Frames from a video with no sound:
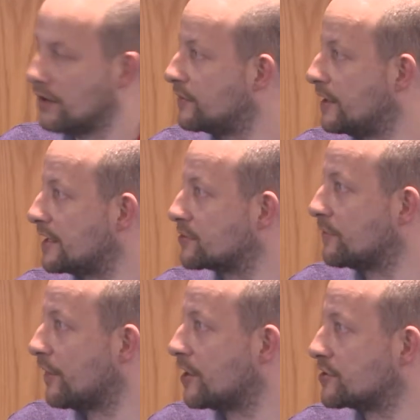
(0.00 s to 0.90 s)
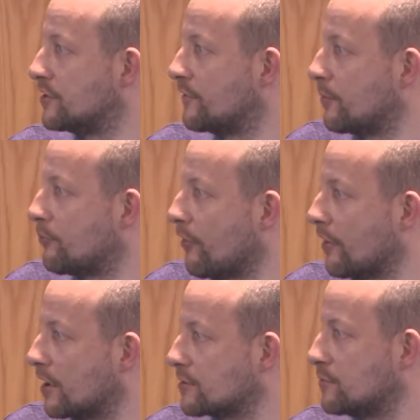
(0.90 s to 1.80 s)
The initial version of the
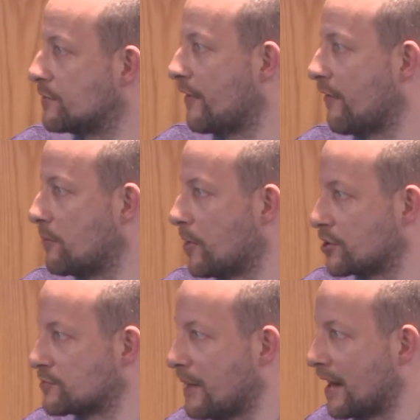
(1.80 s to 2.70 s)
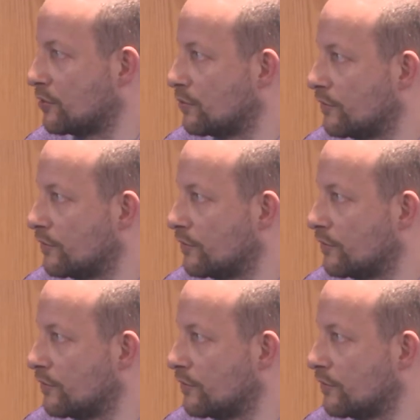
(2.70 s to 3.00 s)
product was very much manual